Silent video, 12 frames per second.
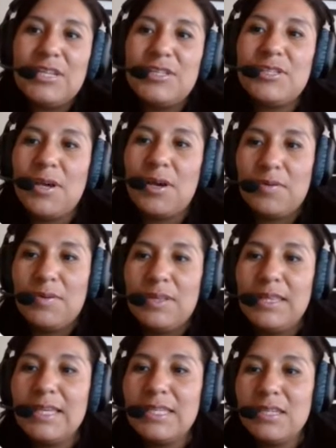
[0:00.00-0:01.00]
So
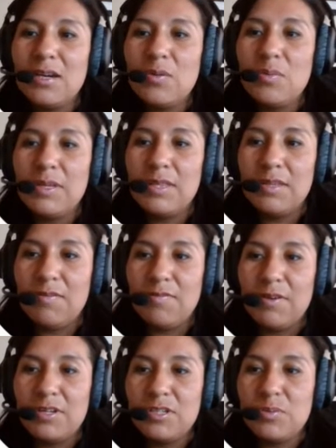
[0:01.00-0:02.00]
let's start with the
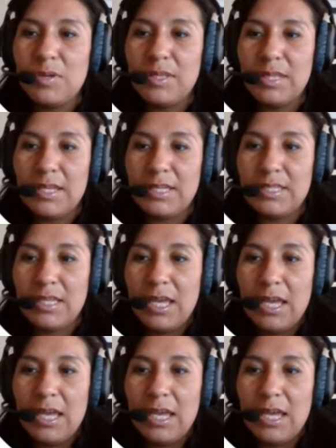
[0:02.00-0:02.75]
first one, that is